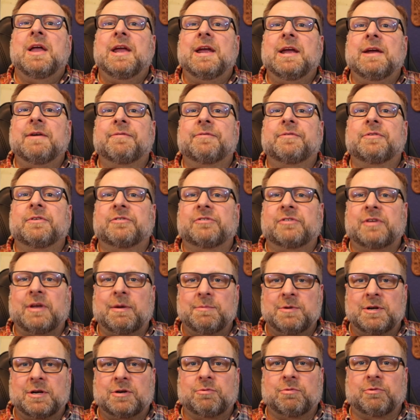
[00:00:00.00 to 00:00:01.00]
If the
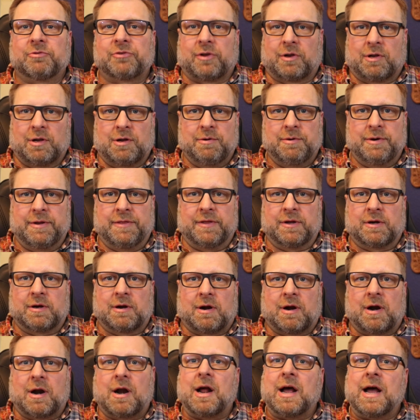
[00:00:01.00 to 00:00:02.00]
subject was alone in the
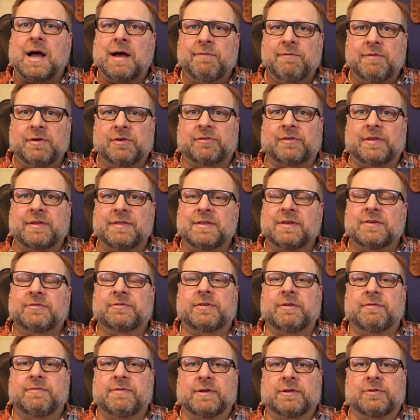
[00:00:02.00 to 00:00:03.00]
car, obviously
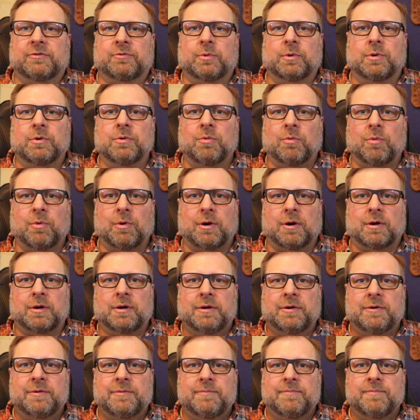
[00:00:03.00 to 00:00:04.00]
this defense wouldn't work.